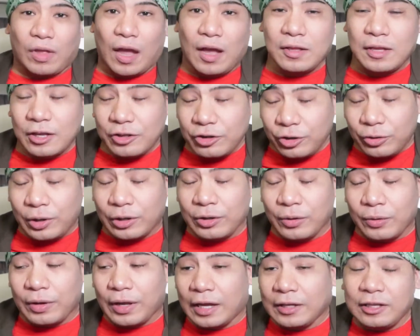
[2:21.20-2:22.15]
Another
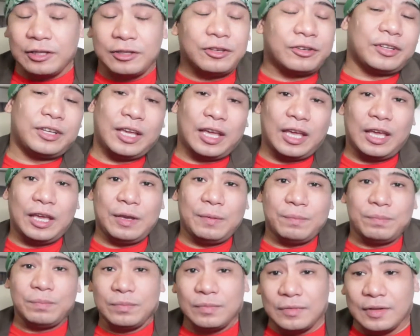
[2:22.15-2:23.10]
one, another
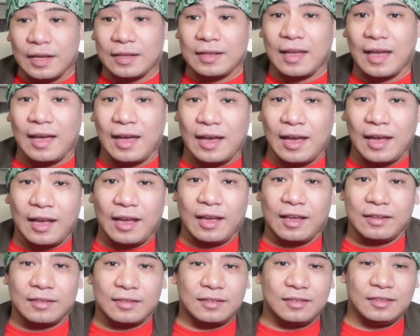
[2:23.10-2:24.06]
game that
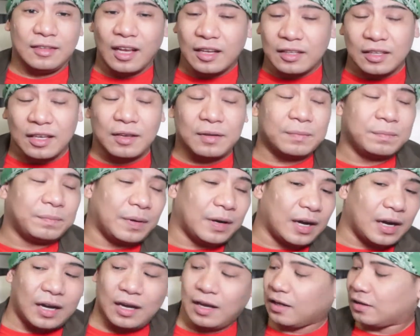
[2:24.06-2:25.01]
has nothing
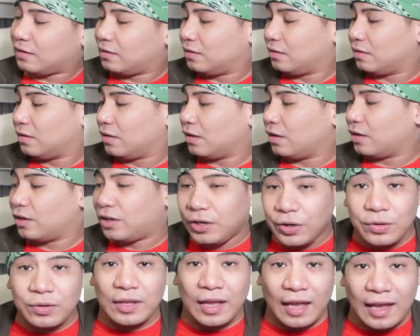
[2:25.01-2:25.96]
but
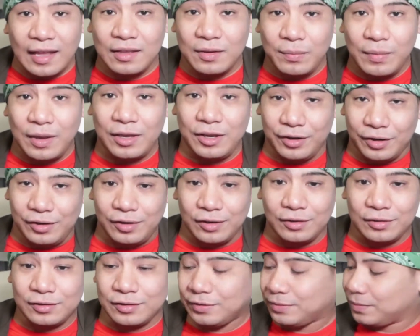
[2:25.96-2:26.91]
cute anime
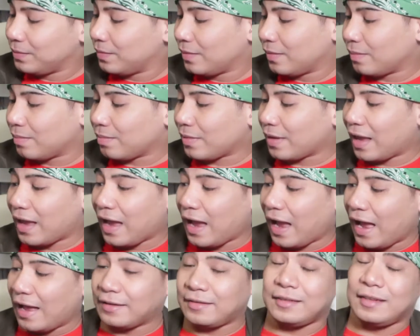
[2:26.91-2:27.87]
girls
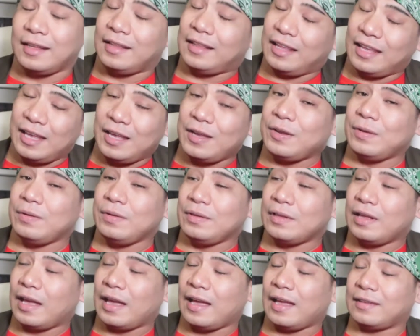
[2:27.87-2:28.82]
as the leading
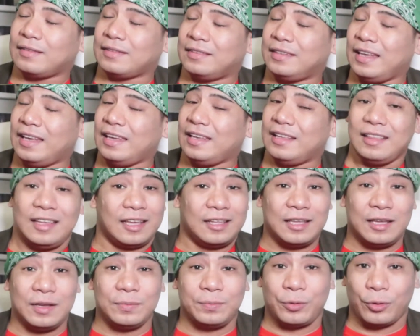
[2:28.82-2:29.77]
as the
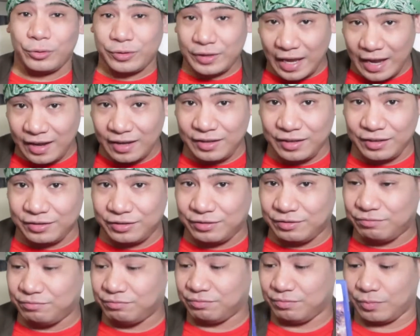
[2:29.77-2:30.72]
leading
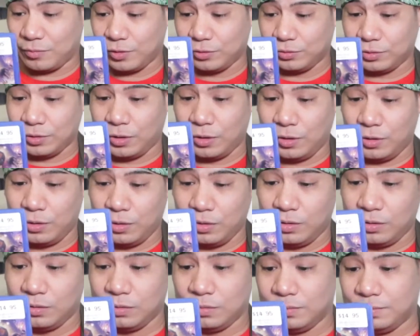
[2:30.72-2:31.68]
protagonist.
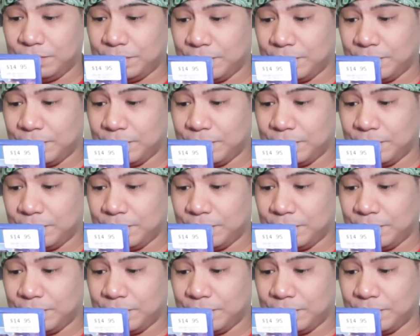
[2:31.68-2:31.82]
So.